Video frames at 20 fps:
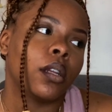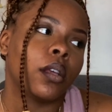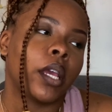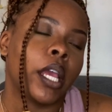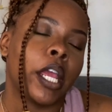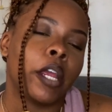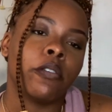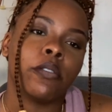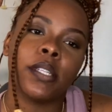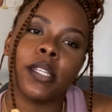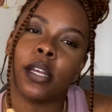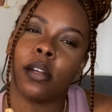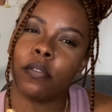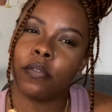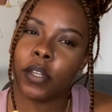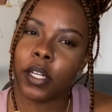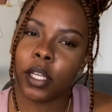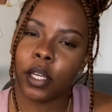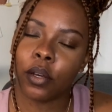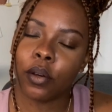hairstyle
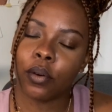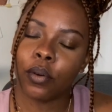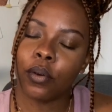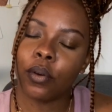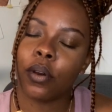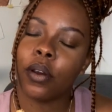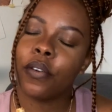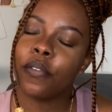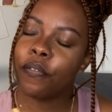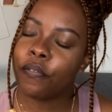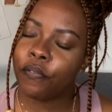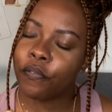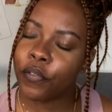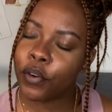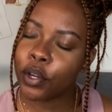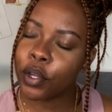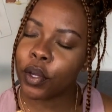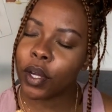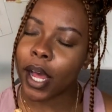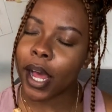video
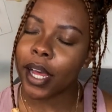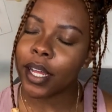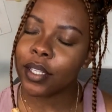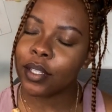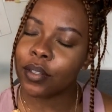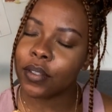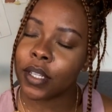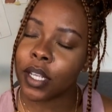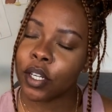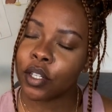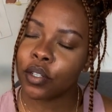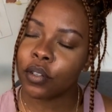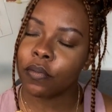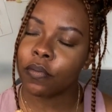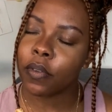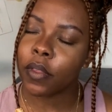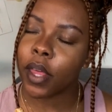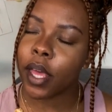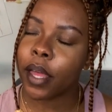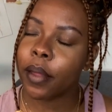for you guys, so stay tuned
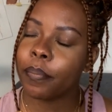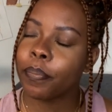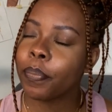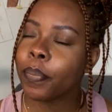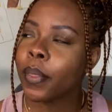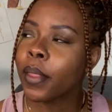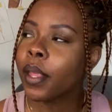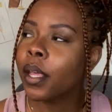for that.